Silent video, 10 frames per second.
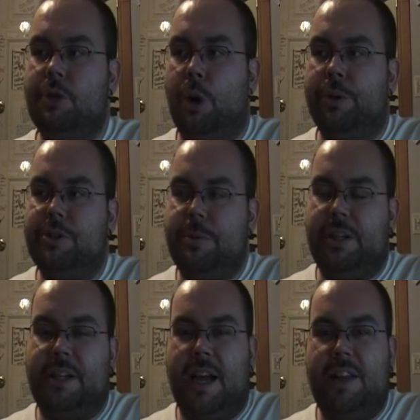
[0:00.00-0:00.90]
Owens
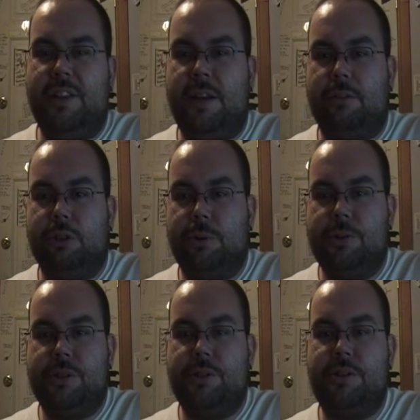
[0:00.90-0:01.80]
beat a guy that never
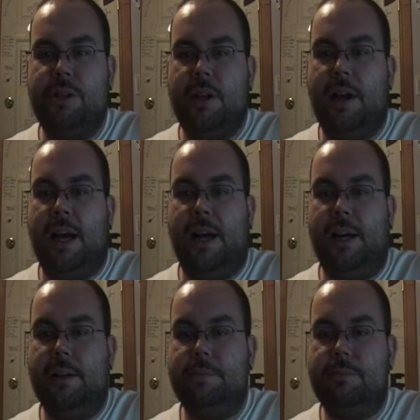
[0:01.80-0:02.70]
loses.
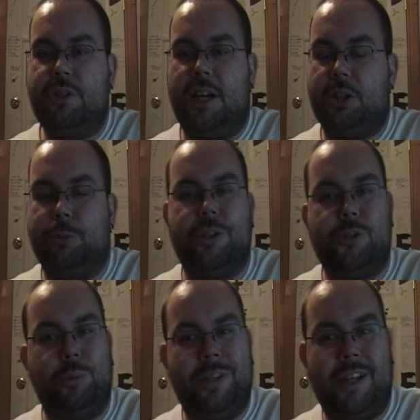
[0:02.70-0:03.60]
Tyler
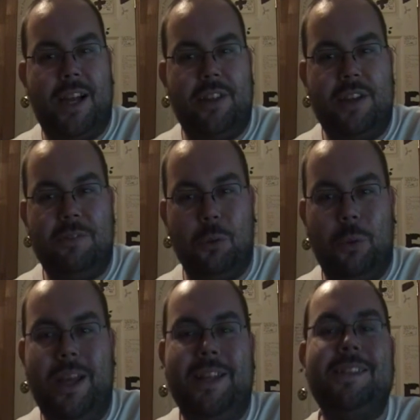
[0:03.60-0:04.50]
Breeze will beat a guy that never
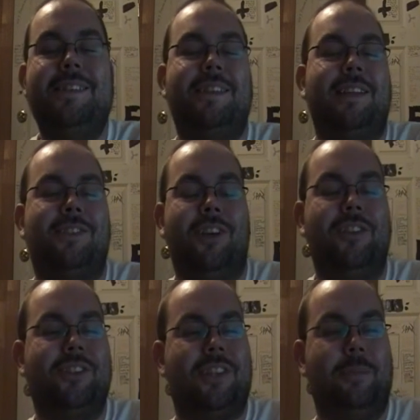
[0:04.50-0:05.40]
wins. That's
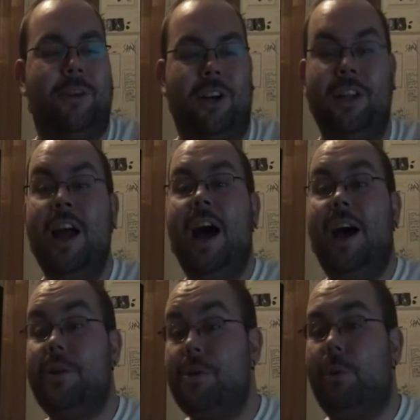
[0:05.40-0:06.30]
not the same at all.
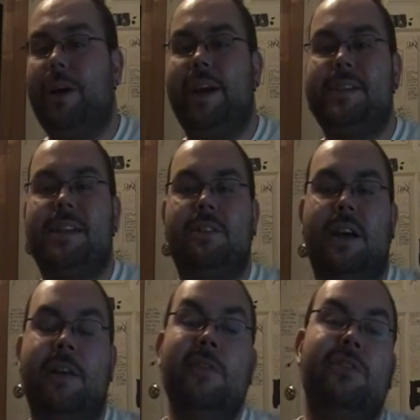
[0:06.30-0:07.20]
I don't know why I said
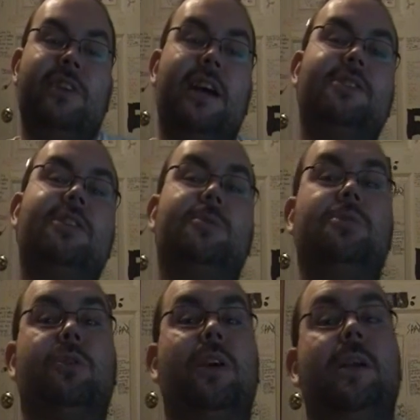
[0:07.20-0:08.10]
that. Guys, this
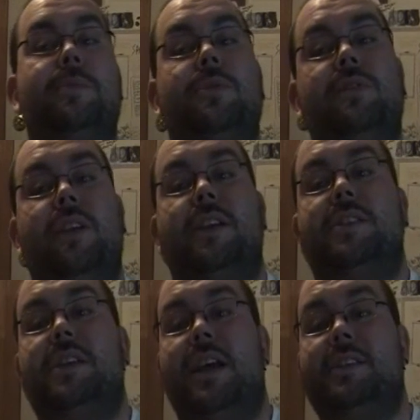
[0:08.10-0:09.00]
was a great episode of
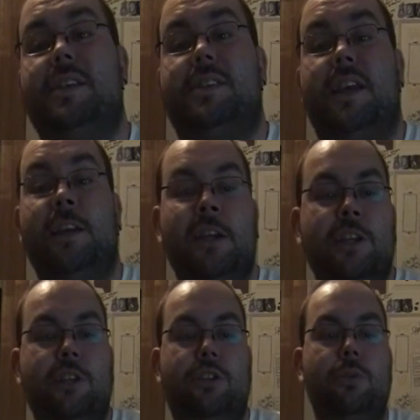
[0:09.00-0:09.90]
NXT. As I say,
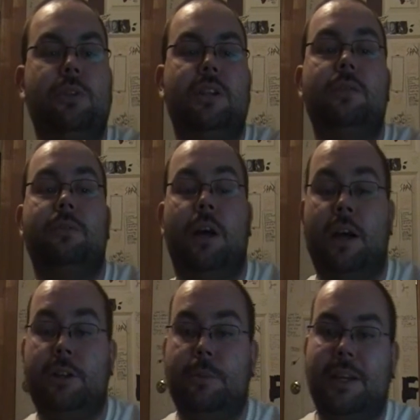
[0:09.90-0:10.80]
you tuned in
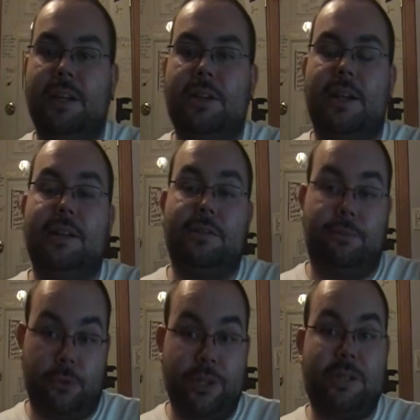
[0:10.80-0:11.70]
at the beginning of the night
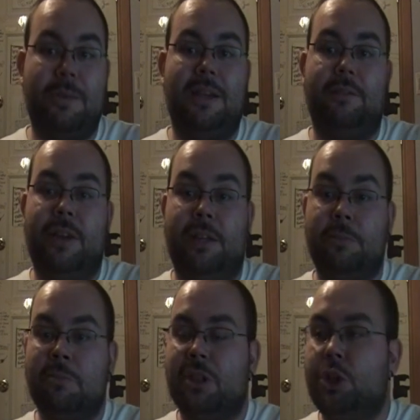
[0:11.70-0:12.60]
for this main
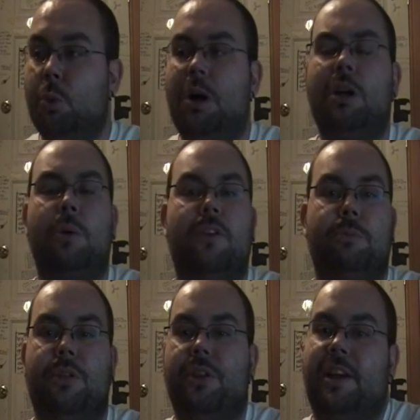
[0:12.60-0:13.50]
event. You walk away
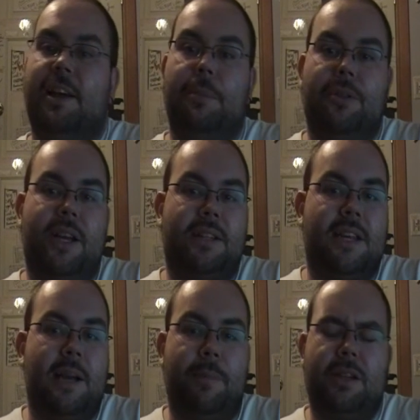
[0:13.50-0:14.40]
from it thinking about that
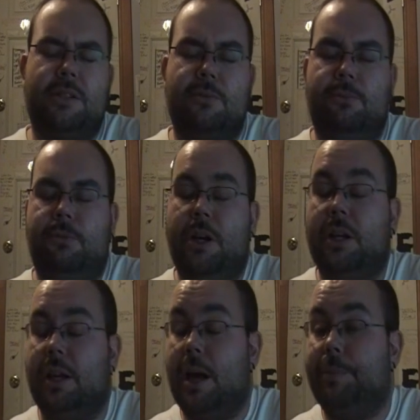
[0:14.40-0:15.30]
tag match. It's
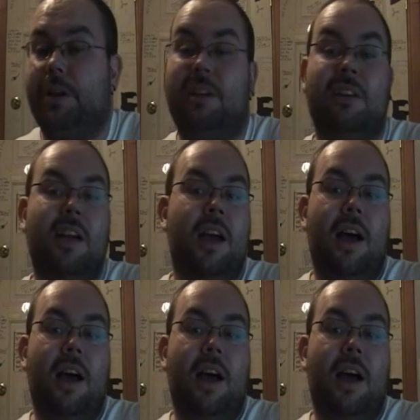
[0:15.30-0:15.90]
fucking epic.